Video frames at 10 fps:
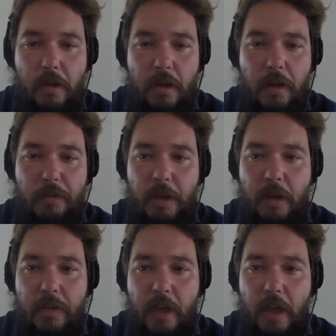
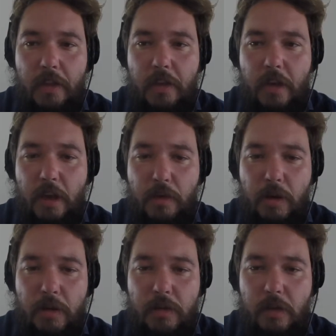Beyond that, the deck
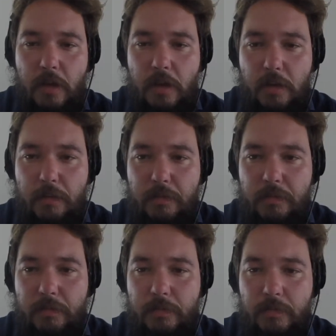runs
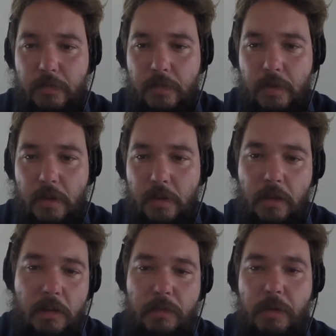
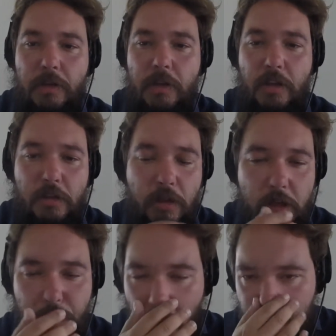it's mostly things you would
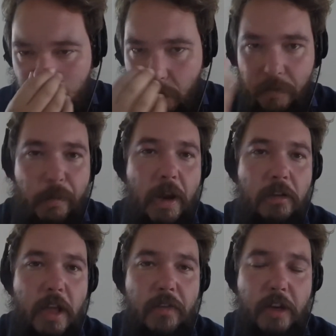expect. We have about
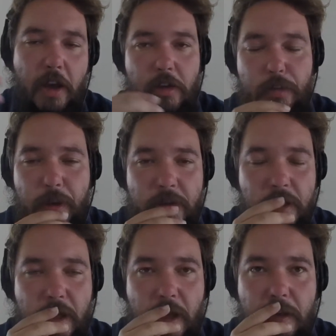11 counter spells in
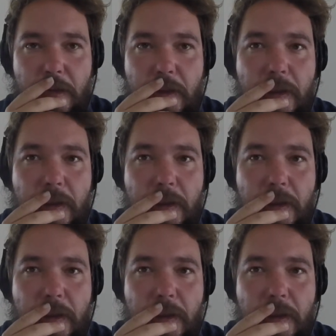the deck.